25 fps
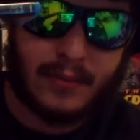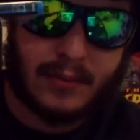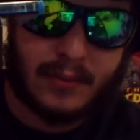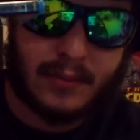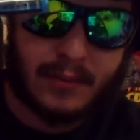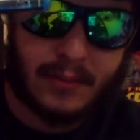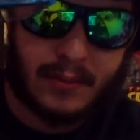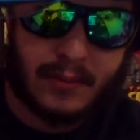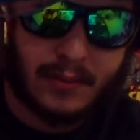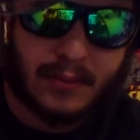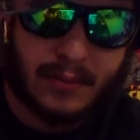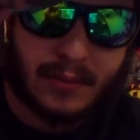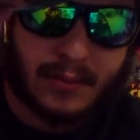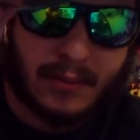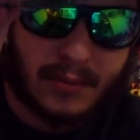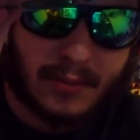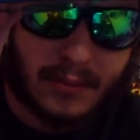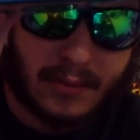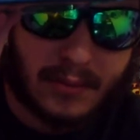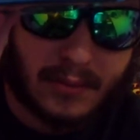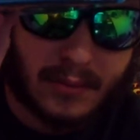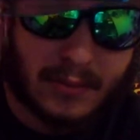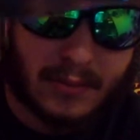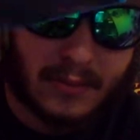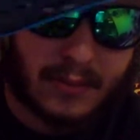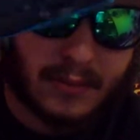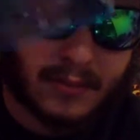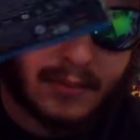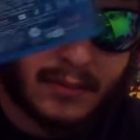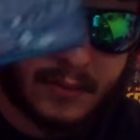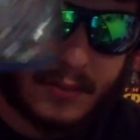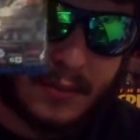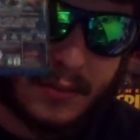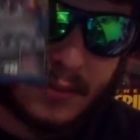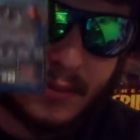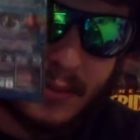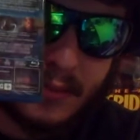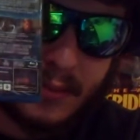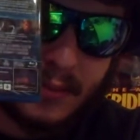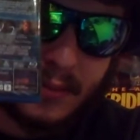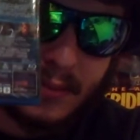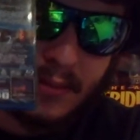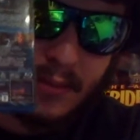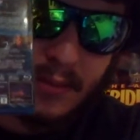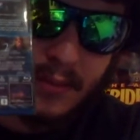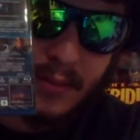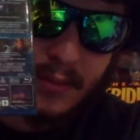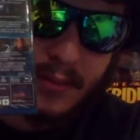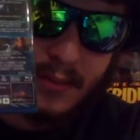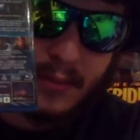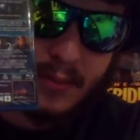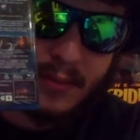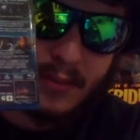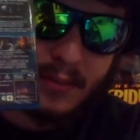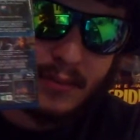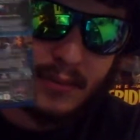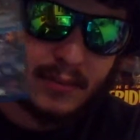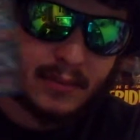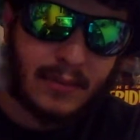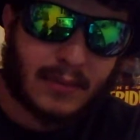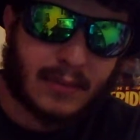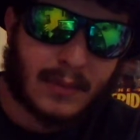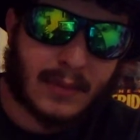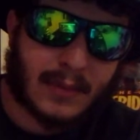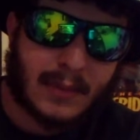Nothing is said.